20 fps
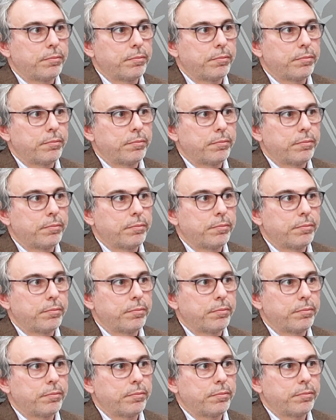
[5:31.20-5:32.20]

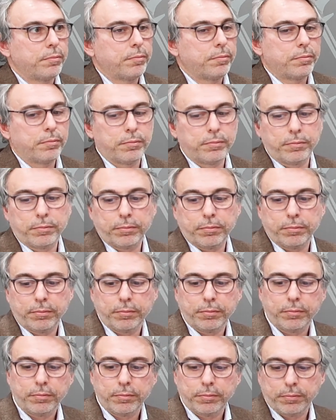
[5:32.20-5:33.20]

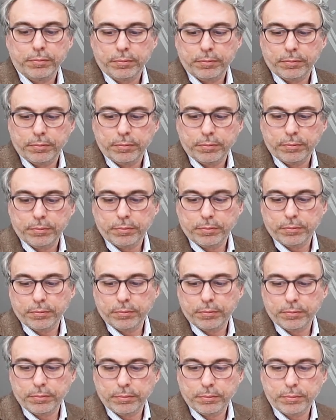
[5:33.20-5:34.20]

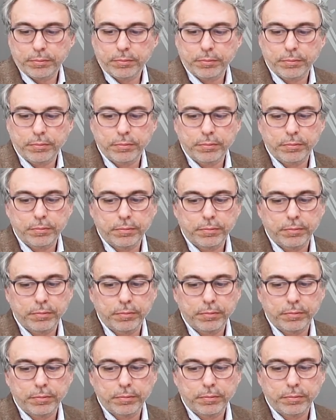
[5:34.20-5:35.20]

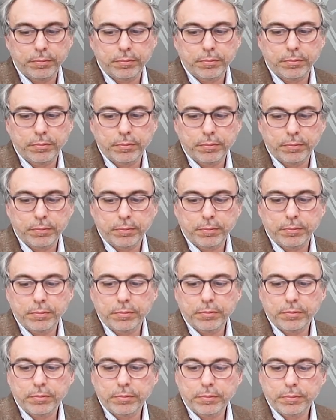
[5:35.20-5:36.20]

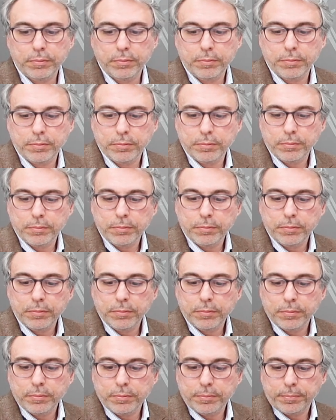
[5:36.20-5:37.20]

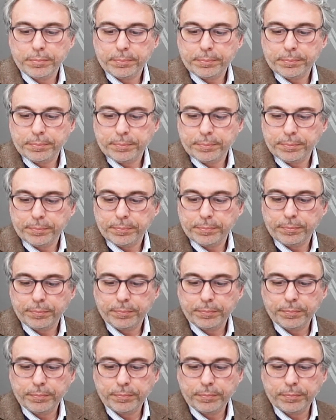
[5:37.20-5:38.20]

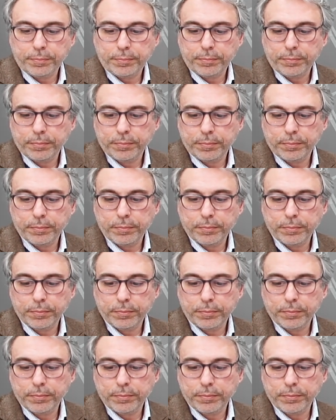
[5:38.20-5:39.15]
(not speaking)